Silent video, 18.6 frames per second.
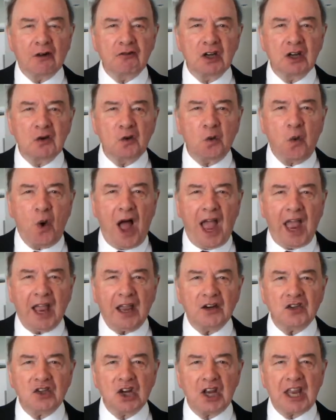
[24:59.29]
are
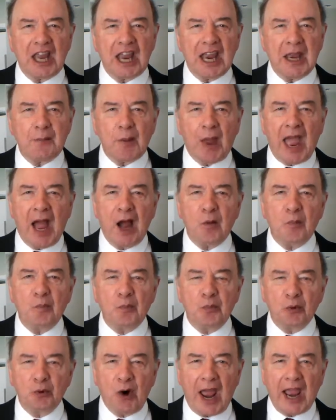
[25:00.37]
required to keep
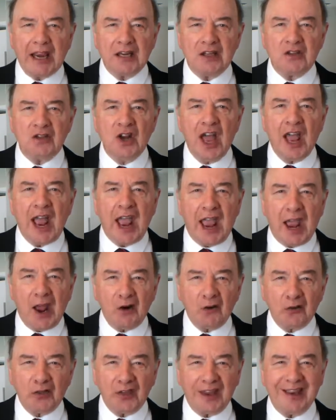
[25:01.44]
our brain
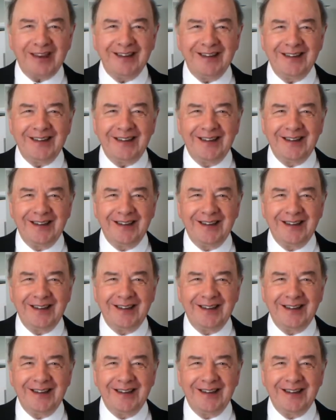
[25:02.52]
healthy.